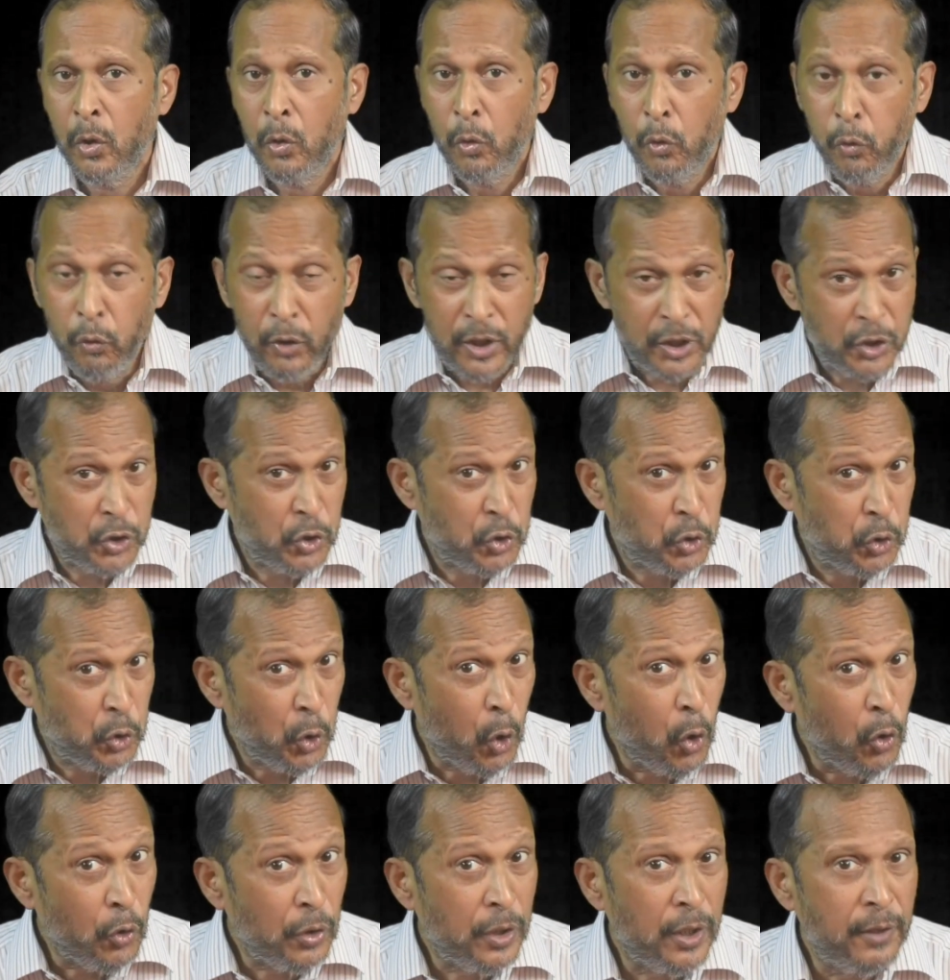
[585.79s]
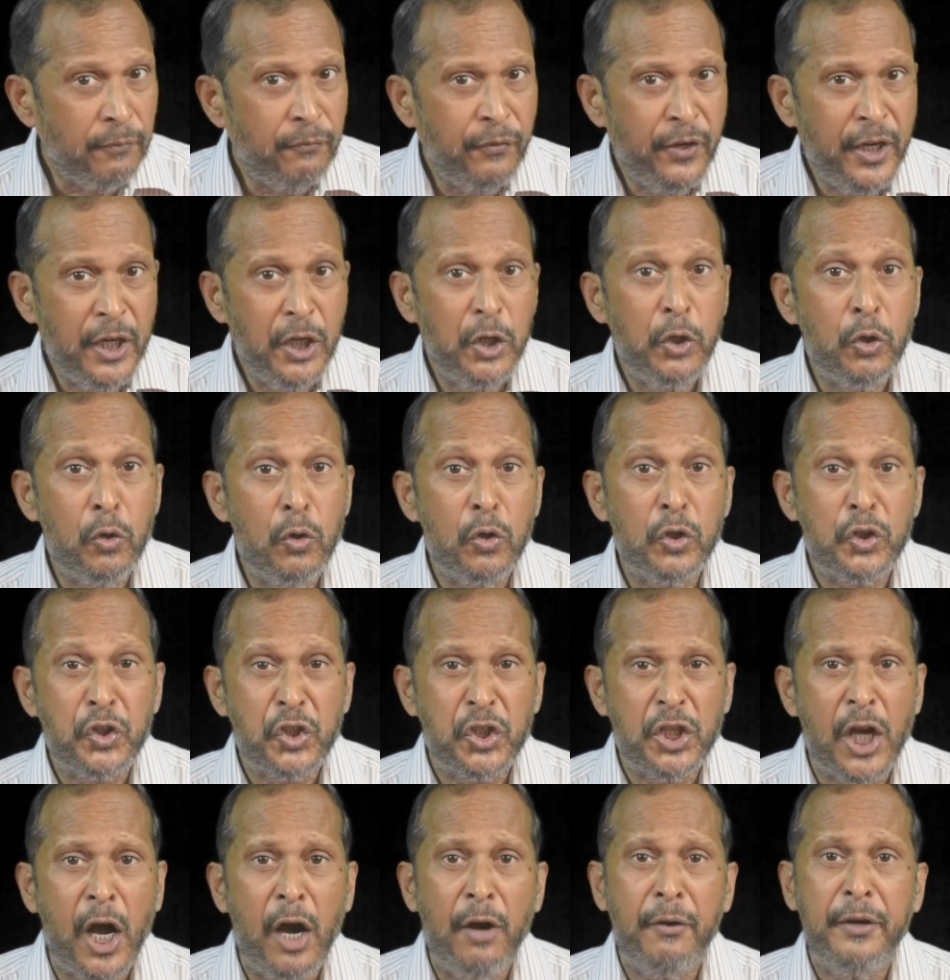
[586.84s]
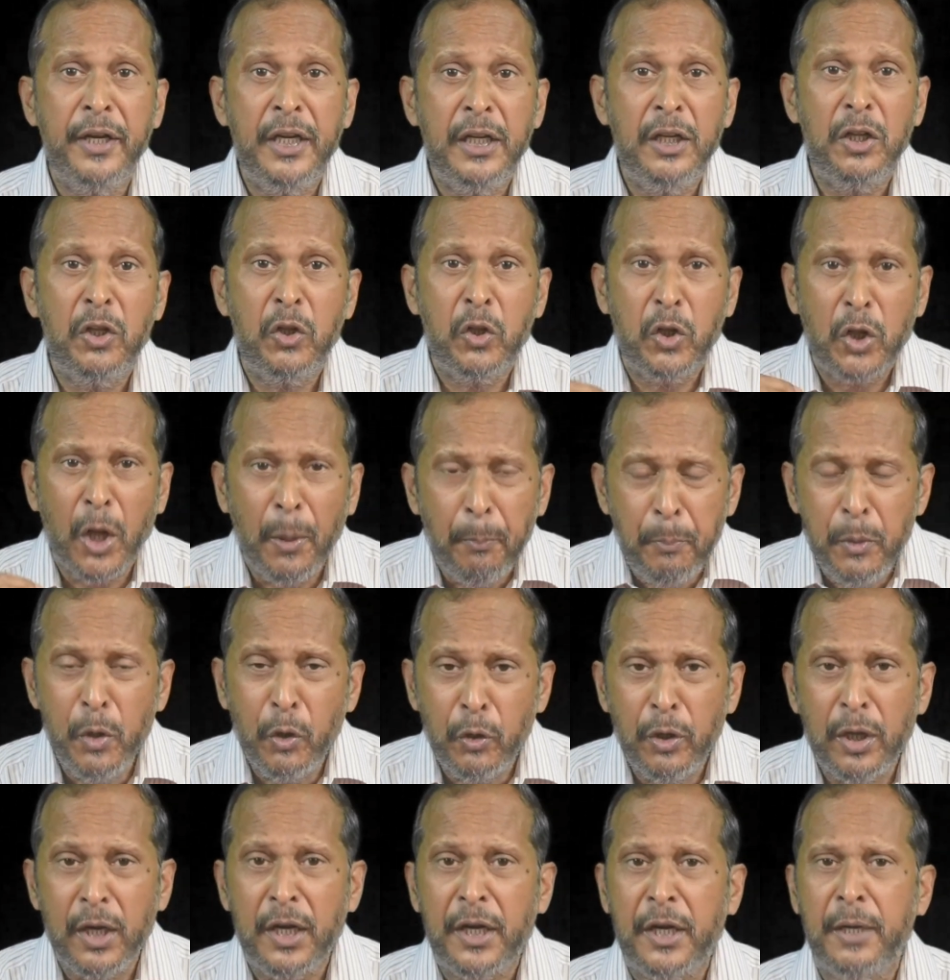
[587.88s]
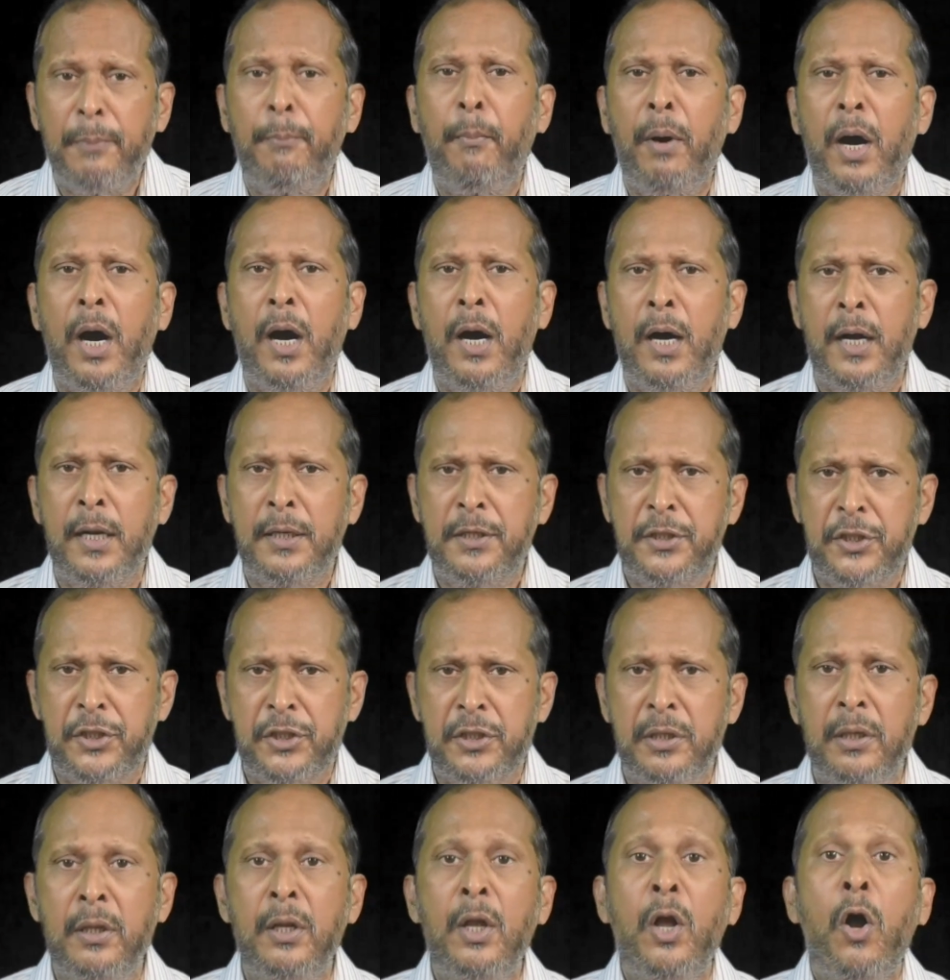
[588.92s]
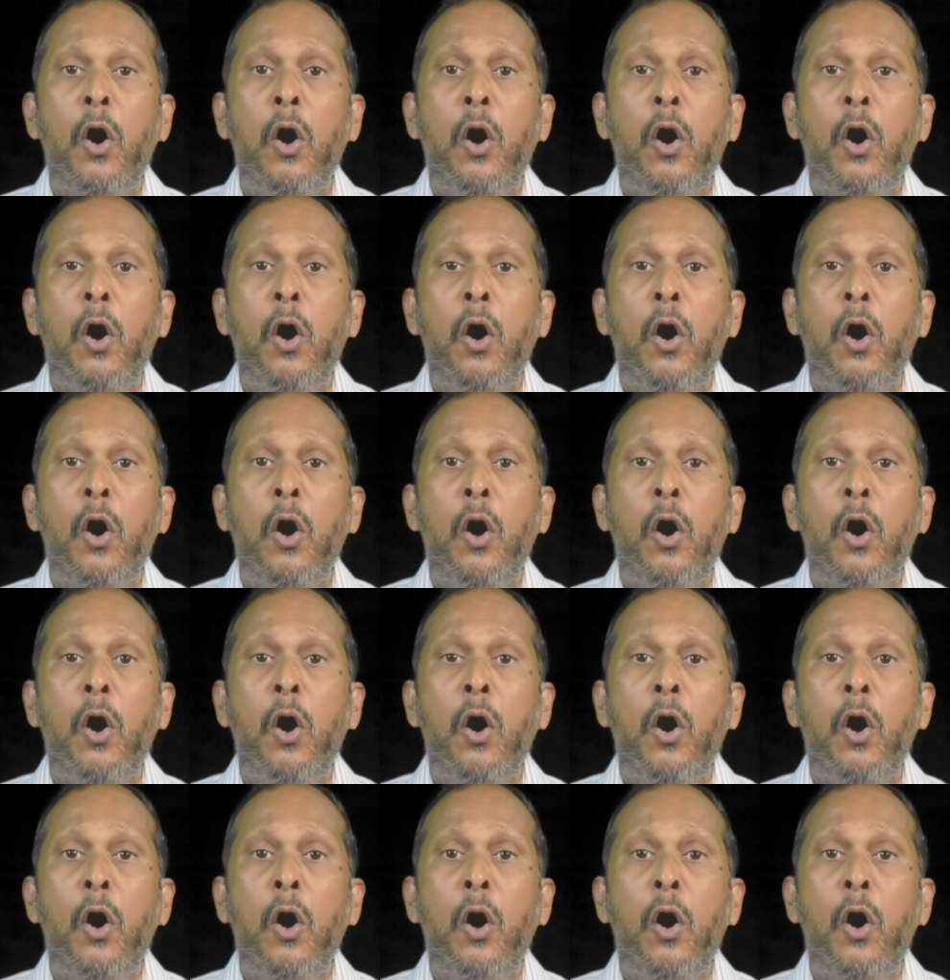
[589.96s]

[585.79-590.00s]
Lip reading: who was shown on video showering communal remarks